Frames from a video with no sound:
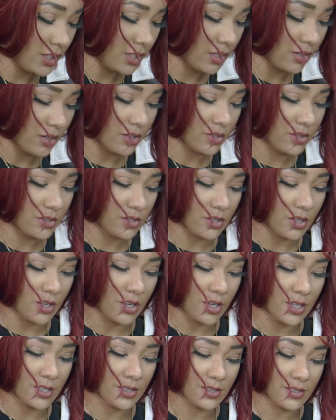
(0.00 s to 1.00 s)
get our
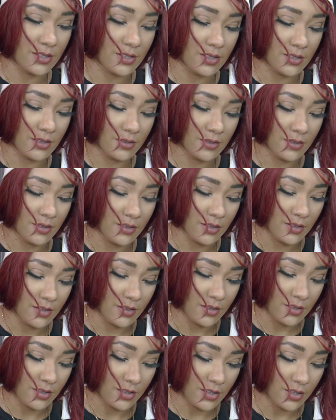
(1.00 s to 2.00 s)
sauce.
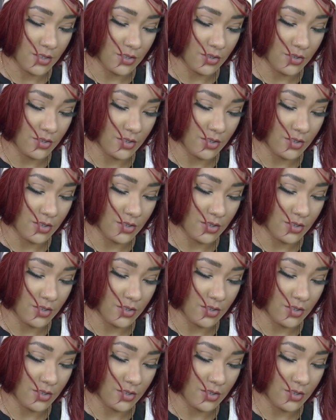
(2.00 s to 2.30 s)
And